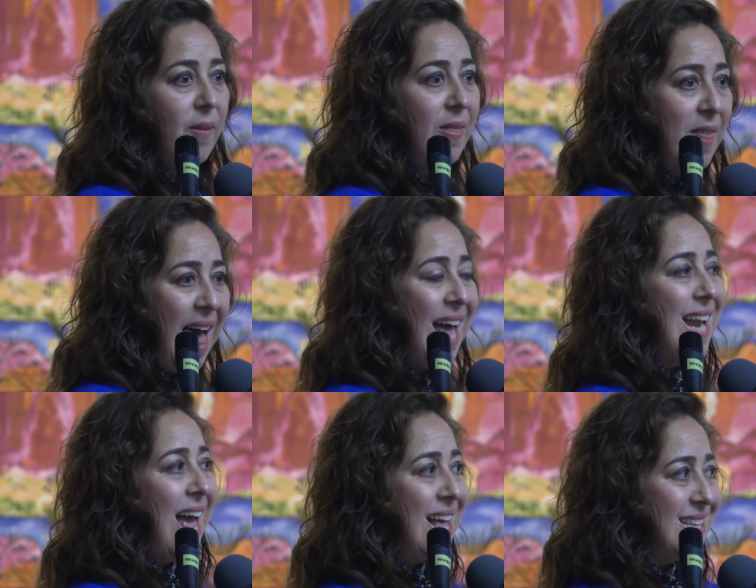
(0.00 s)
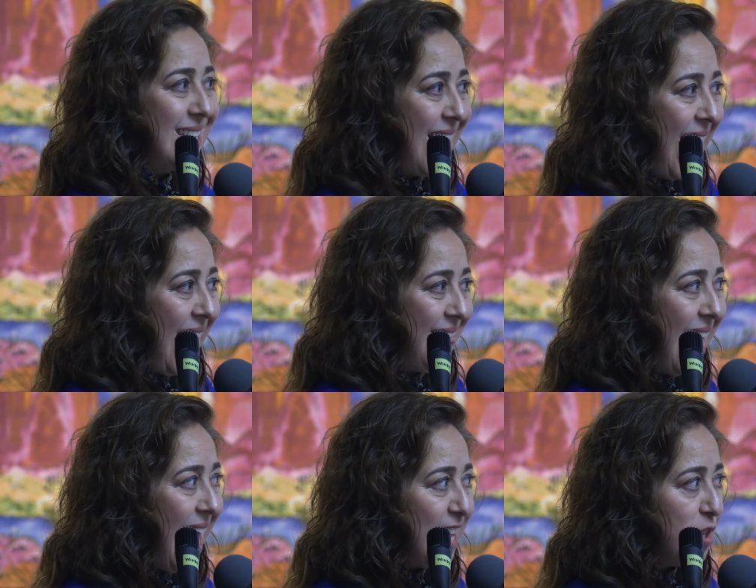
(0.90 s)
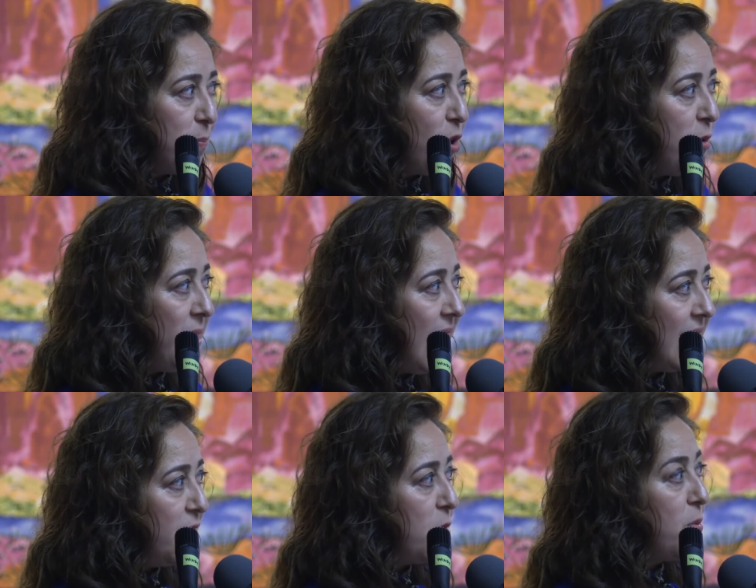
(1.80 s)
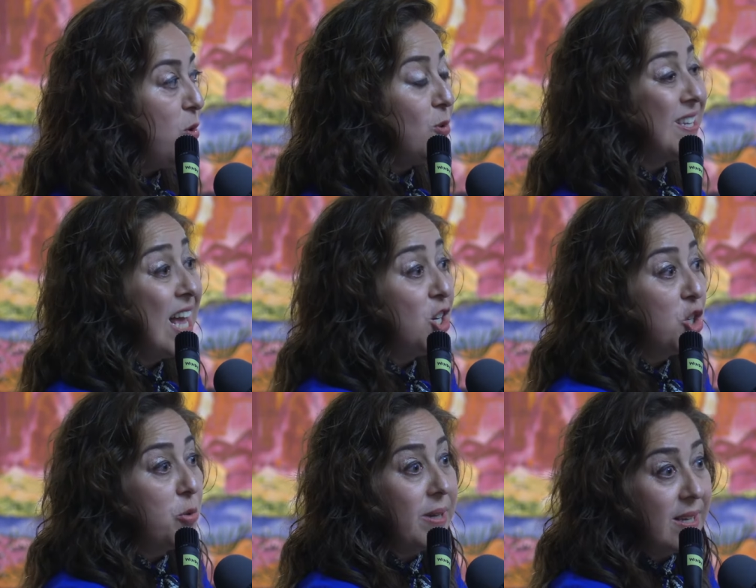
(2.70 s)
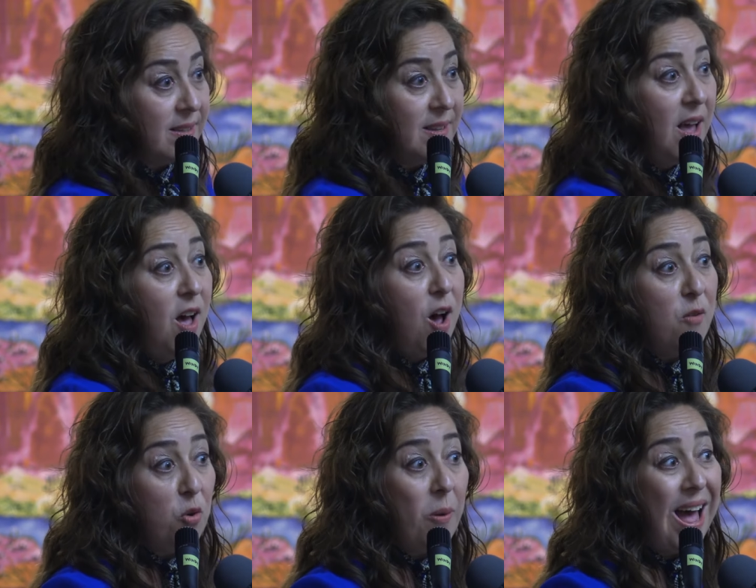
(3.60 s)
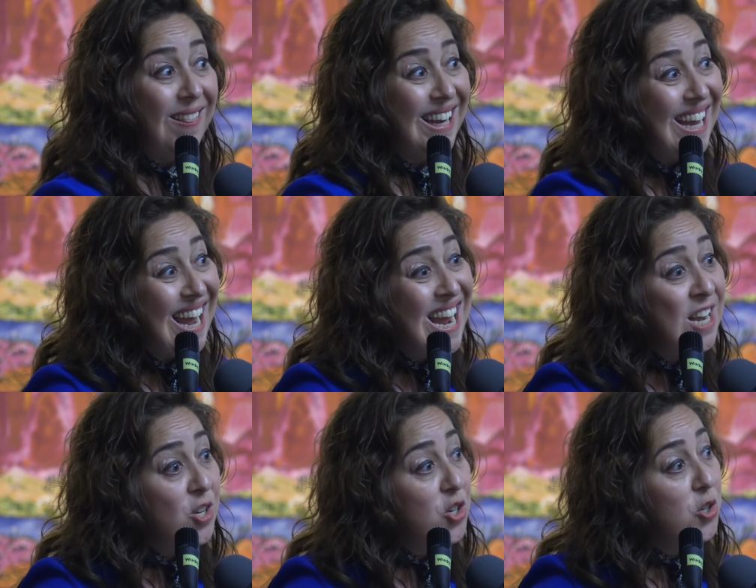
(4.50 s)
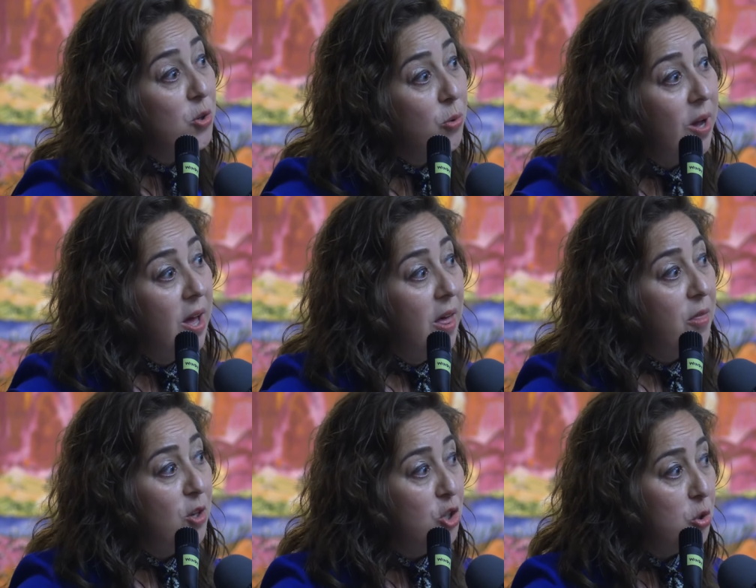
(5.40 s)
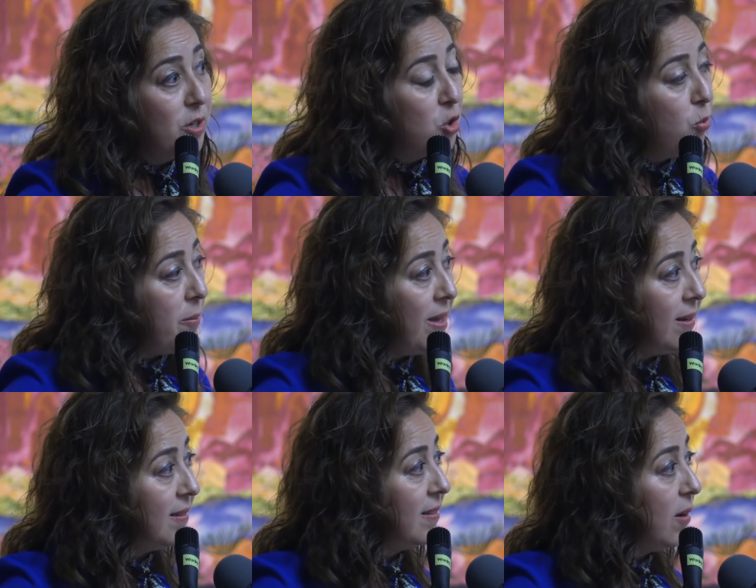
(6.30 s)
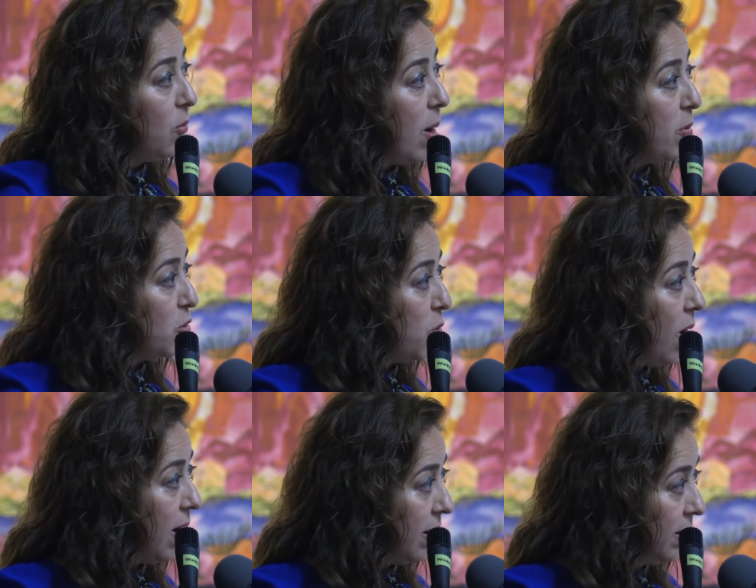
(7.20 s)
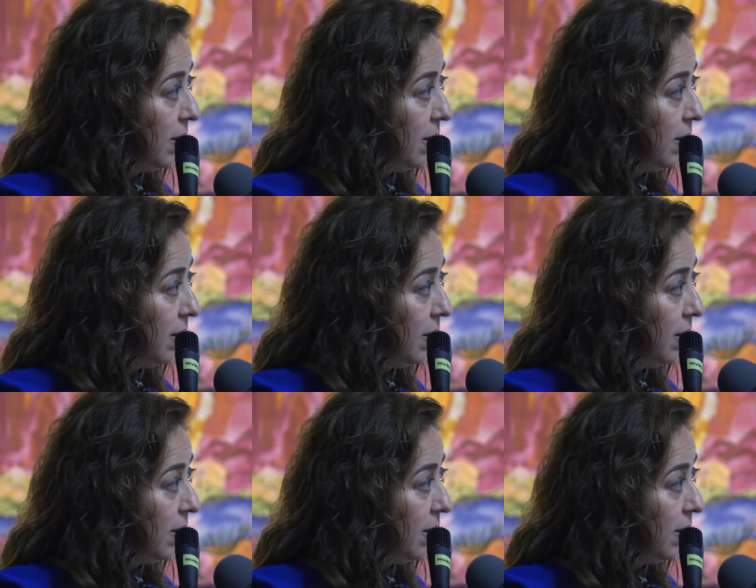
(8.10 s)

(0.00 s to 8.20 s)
That has permeated through centuries of orality into the Jewish women's repertoire